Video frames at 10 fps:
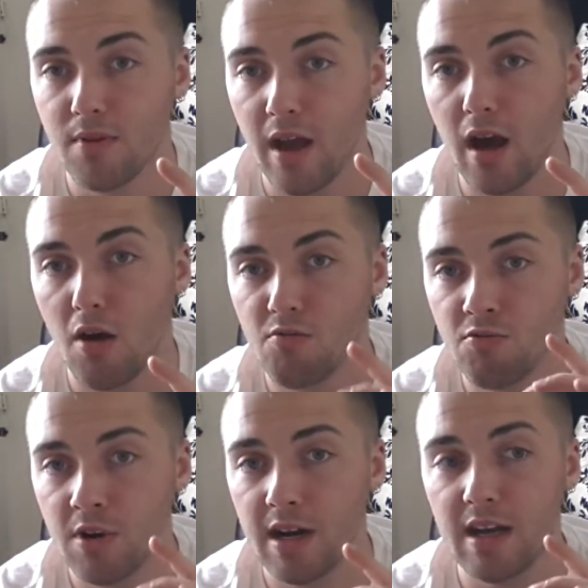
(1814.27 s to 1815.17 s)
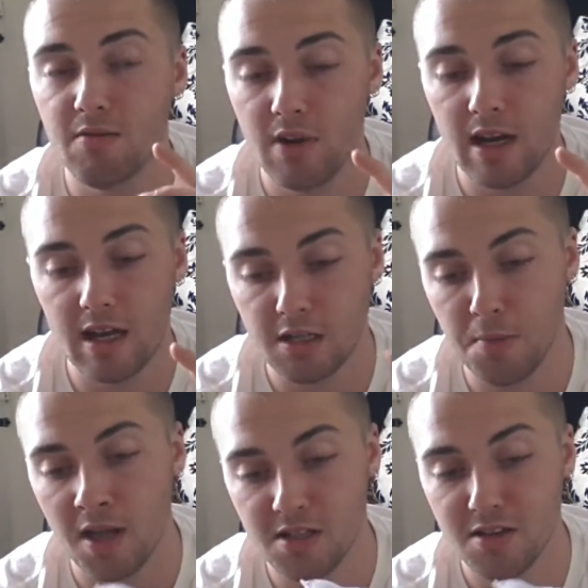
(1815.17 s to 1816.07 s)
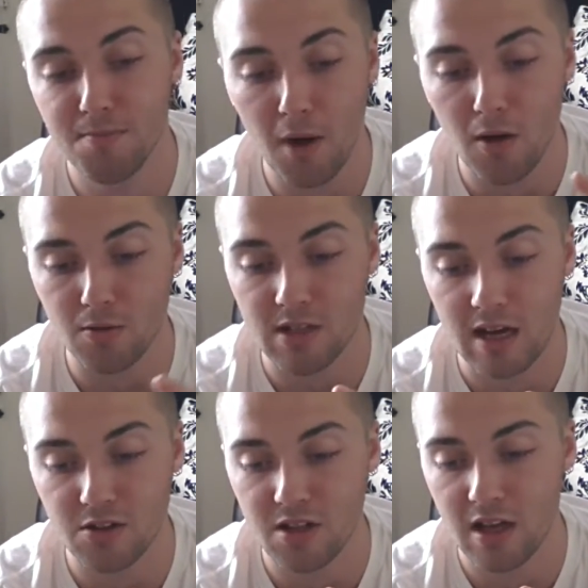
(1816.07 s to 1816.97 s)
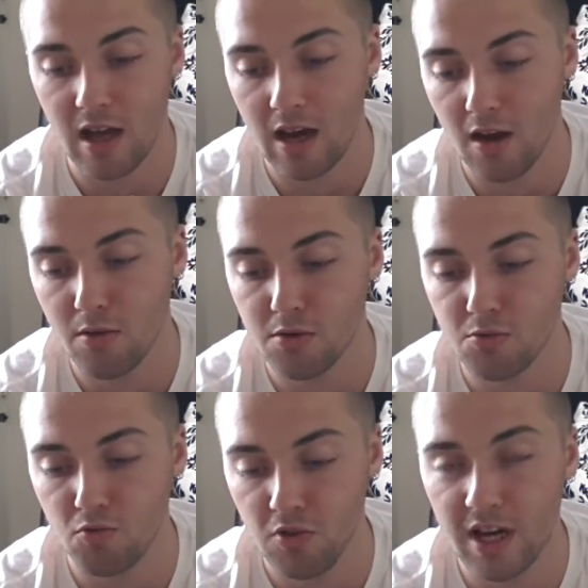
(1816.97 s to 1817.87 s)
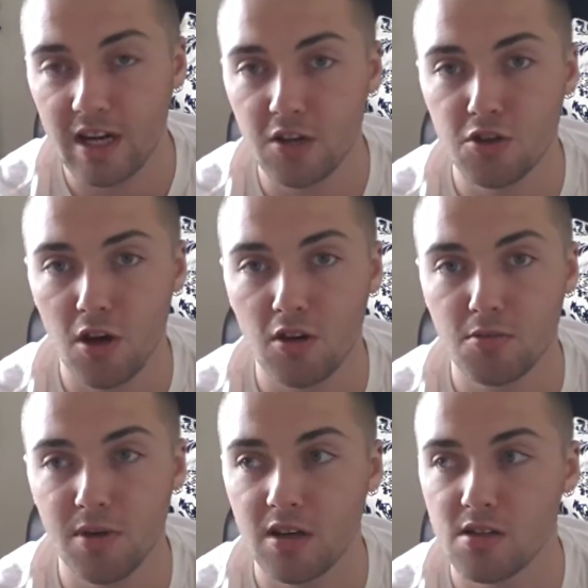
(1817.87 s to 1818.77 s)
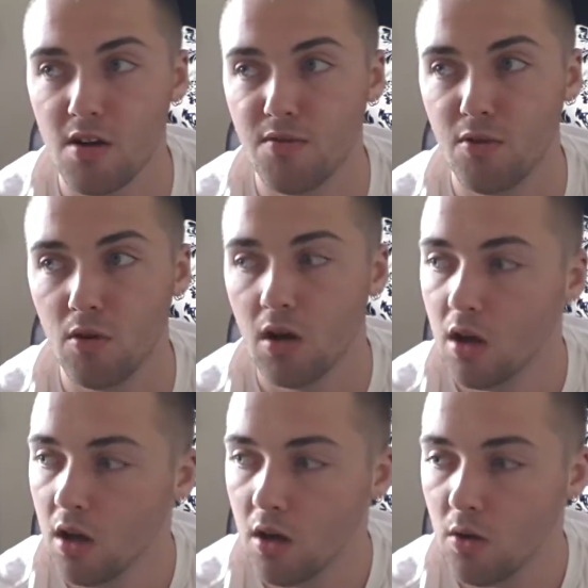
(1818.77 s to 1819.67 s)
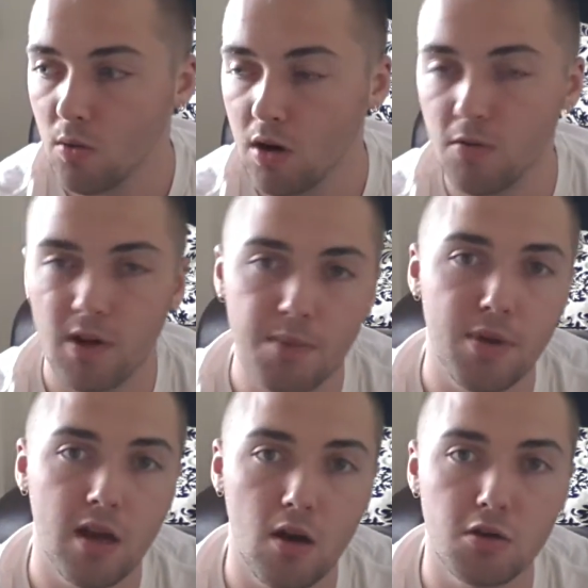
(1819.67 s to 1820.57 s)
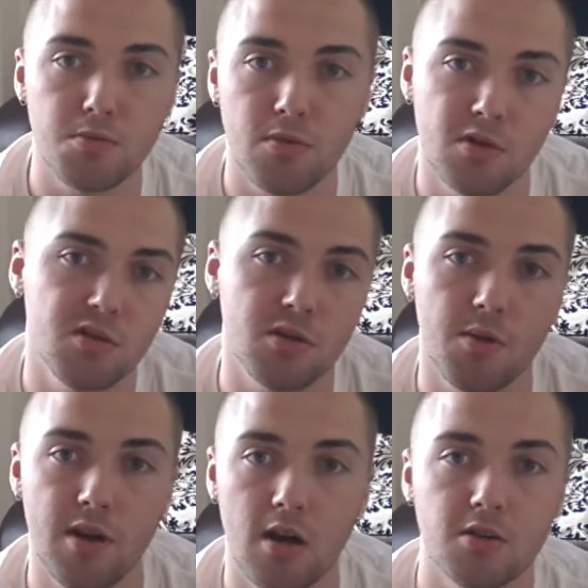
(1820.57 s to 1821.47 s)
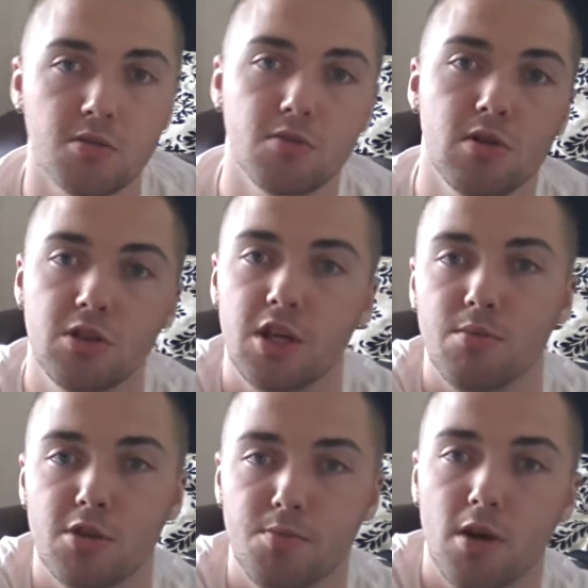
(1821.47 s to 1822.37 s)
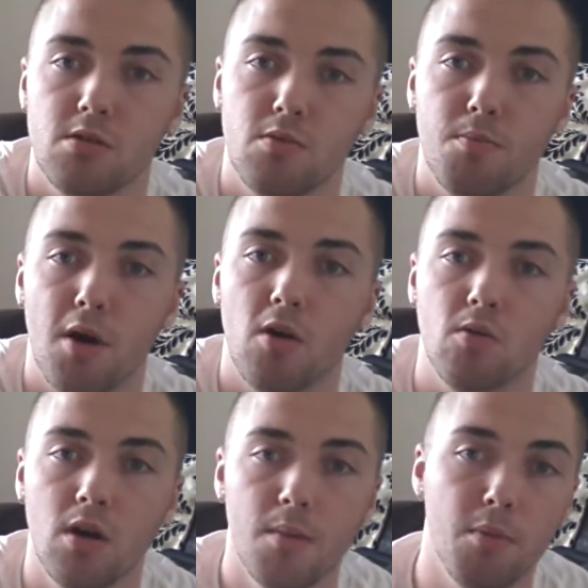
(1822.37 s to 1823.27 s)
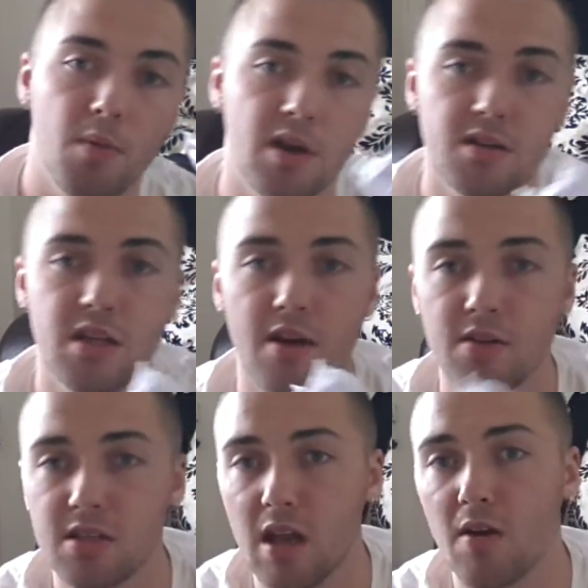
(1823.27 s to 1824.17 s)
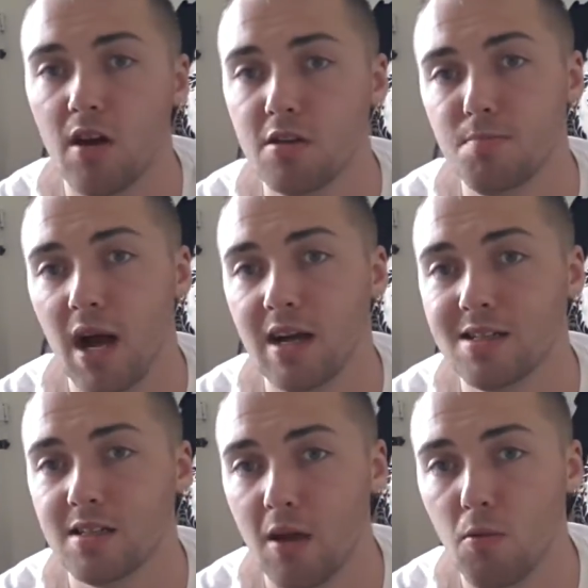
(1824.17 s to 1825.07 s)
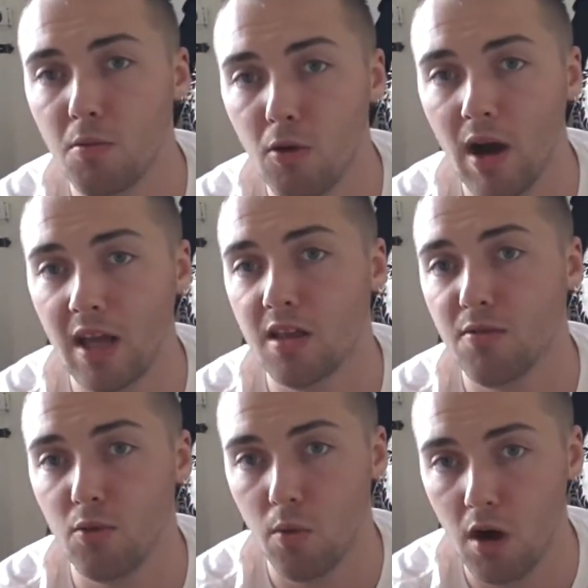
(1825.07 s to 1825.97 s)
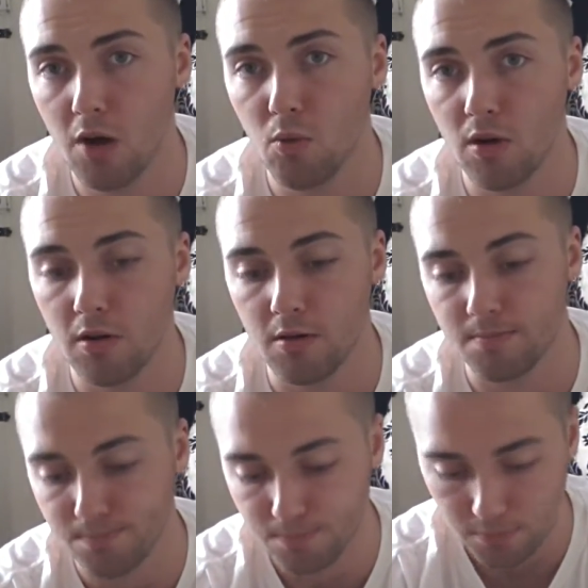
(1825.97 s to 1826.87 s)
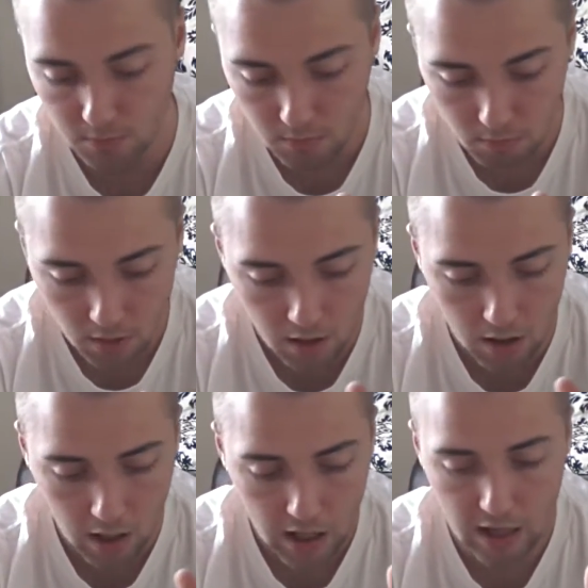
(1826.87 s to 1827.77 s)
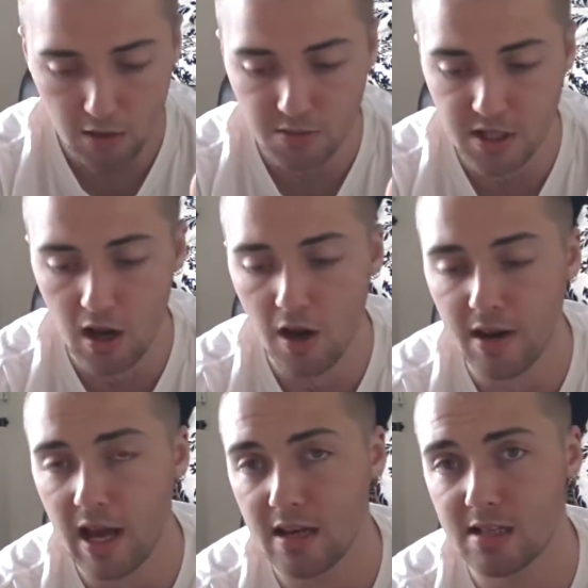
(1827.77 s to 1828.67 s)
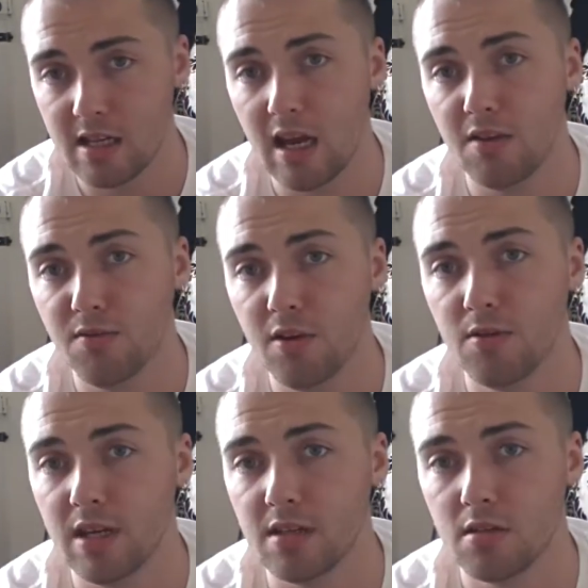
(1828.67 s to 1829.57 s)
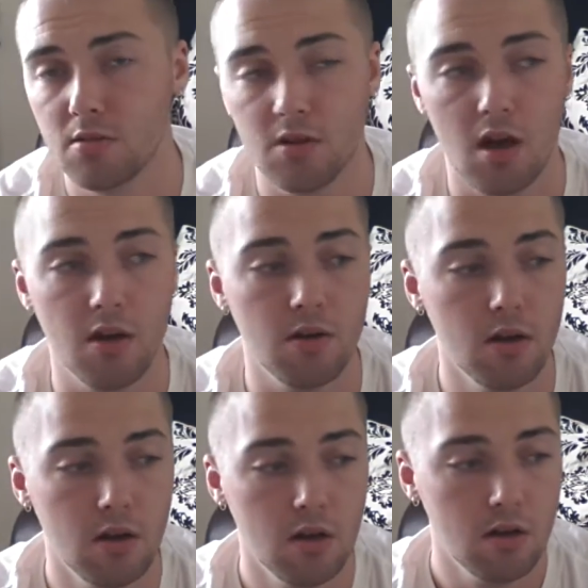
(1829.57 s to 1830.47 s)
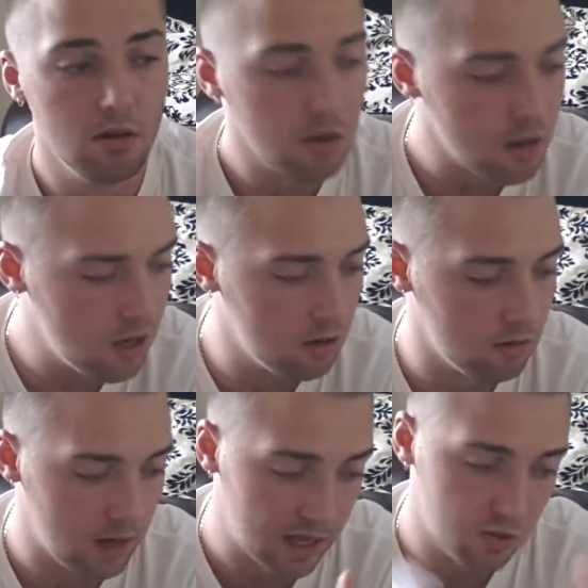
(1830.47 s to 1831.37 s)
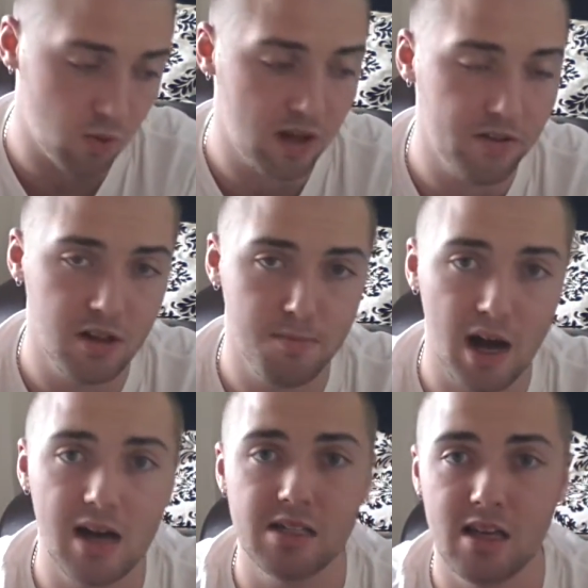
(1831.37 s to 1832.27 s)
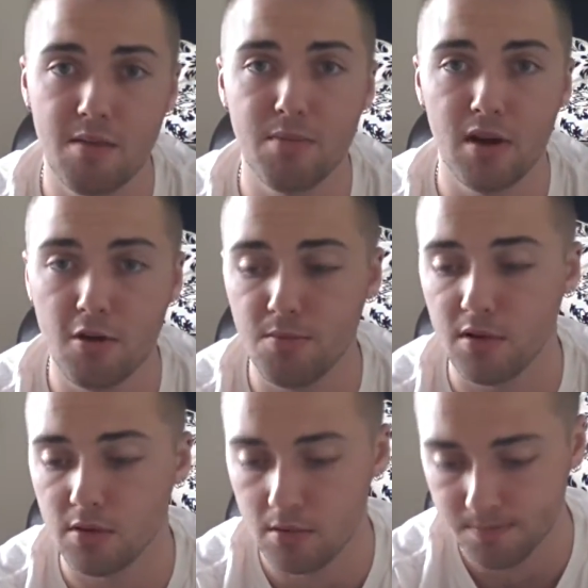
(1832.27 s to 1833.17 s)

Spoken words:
They are really expensive bottles actually, and I was really shocked because I thought, well, it being a hospital, it's just going to be like some sort of cheap disposable bottle. But because they're in sterilised bags, they were more handy for what I wanted them. And obviously I only had a select few of these, so hence why they're in the bags and they ain't been opened.